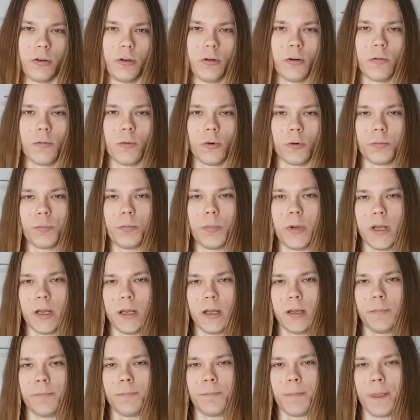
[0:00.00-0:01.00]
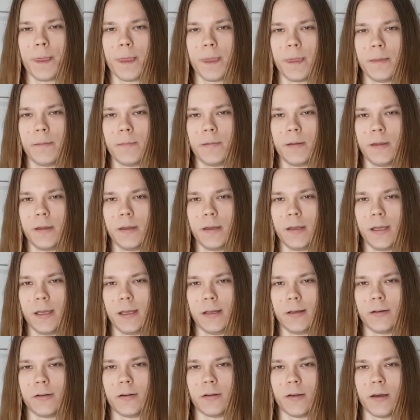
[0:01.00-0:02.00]
you would be
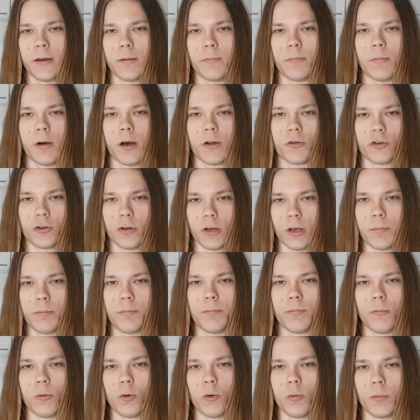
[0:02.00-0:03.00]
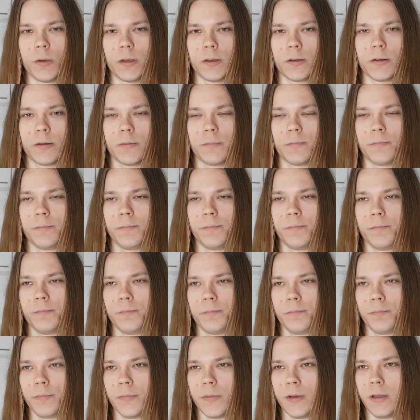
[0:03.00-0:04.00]
in the muscle up movement,
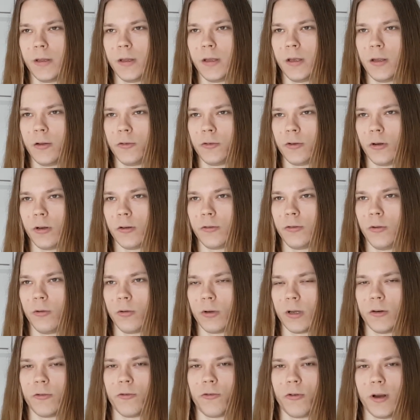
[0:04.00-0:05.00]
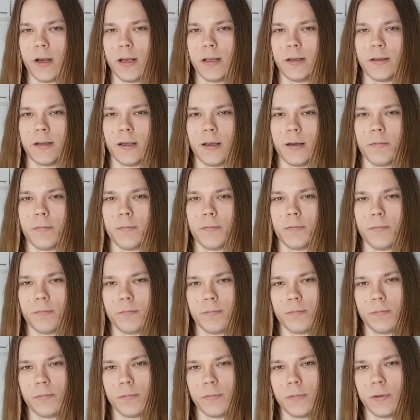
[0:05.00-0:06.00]
so that you can train the
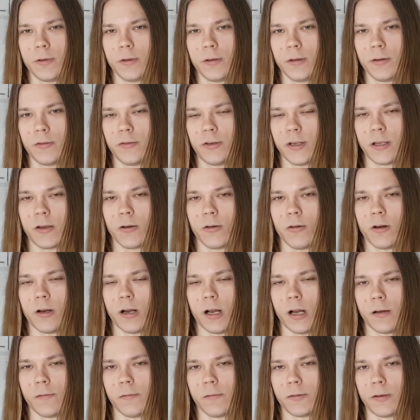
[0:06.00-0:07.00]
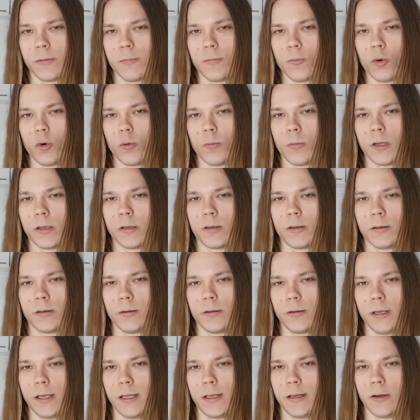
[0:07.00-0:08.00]
second half of the movement
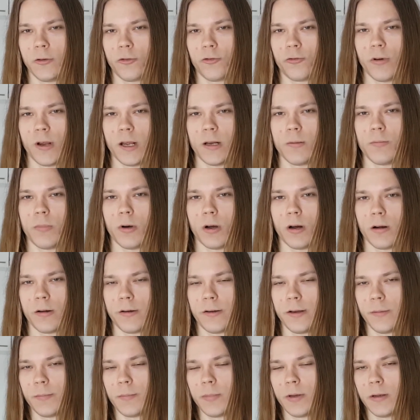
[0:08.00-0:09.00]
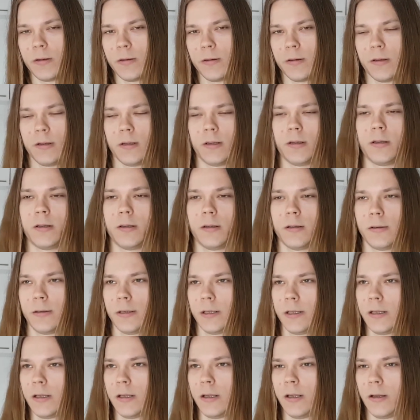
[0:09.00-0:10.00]
in the straight bar dip.
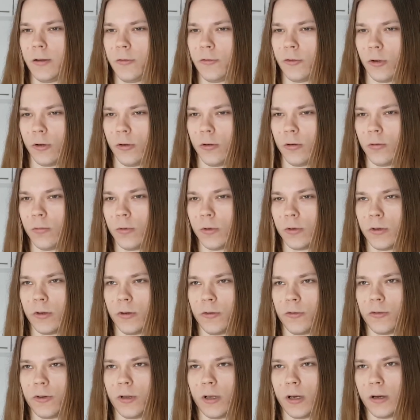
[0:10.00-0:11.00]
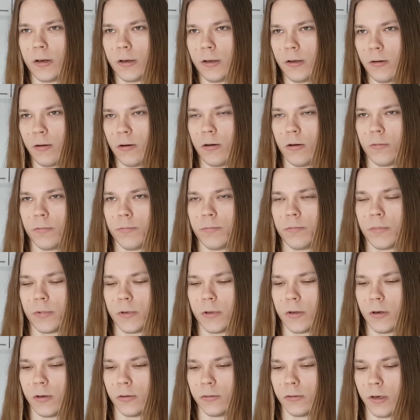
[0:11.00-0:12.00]
So you would start,
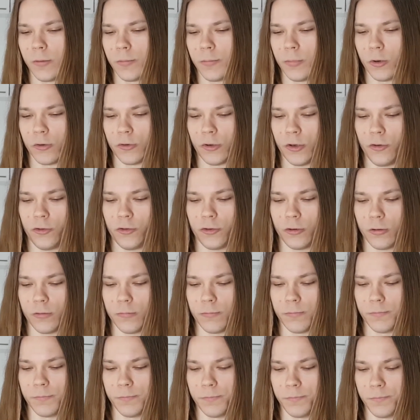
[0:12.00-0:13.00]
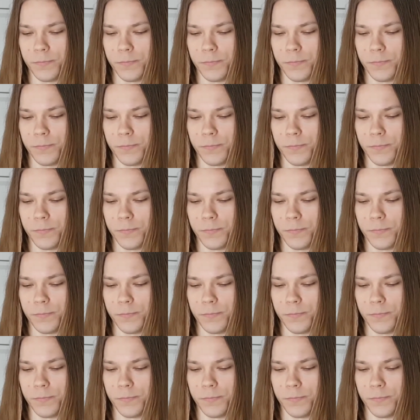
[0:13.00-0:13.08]
go to the position